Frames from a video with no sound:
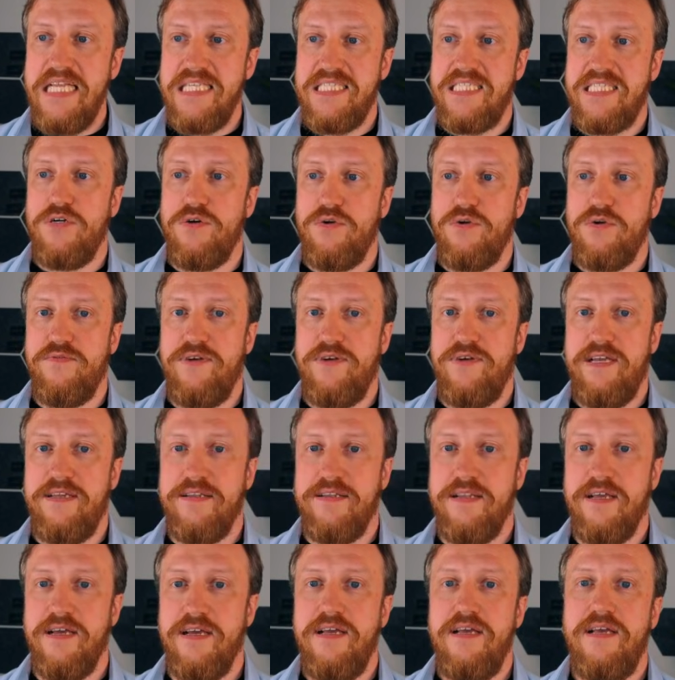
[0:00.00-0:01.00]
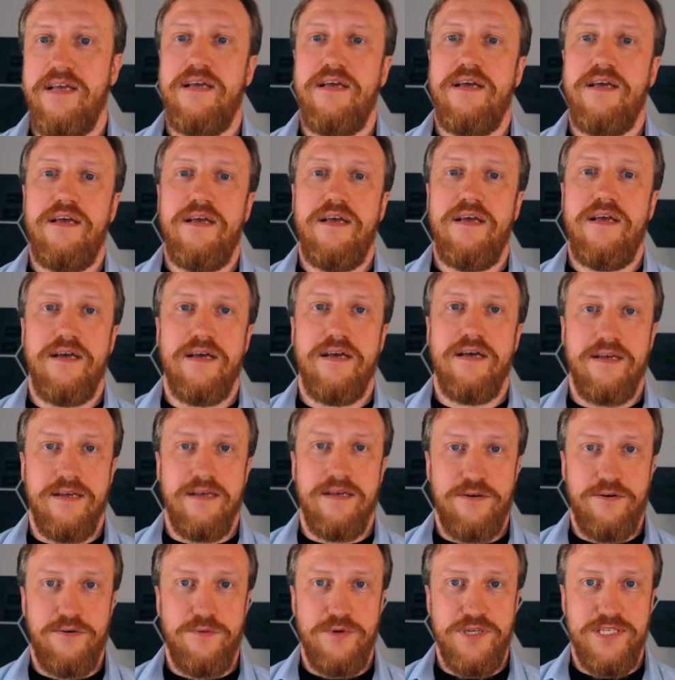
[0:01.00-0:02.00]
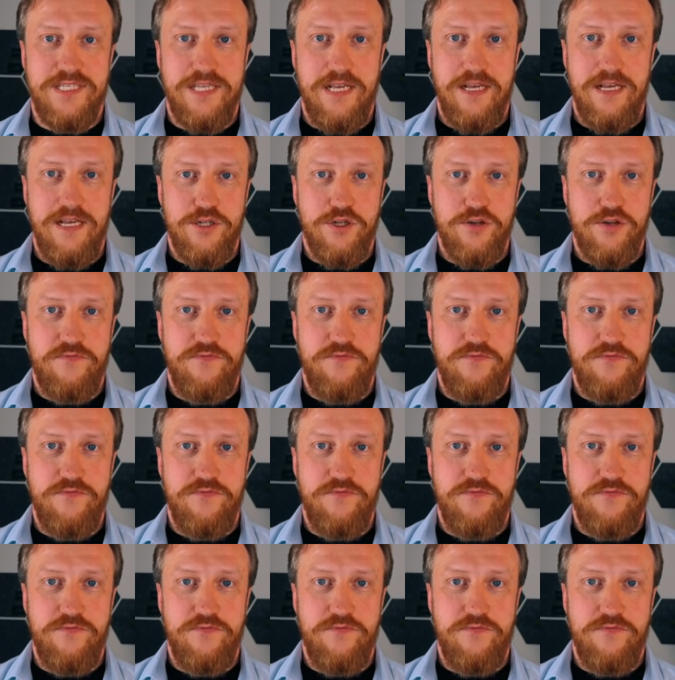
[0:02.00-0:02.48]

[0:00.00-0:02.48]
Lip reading: So then result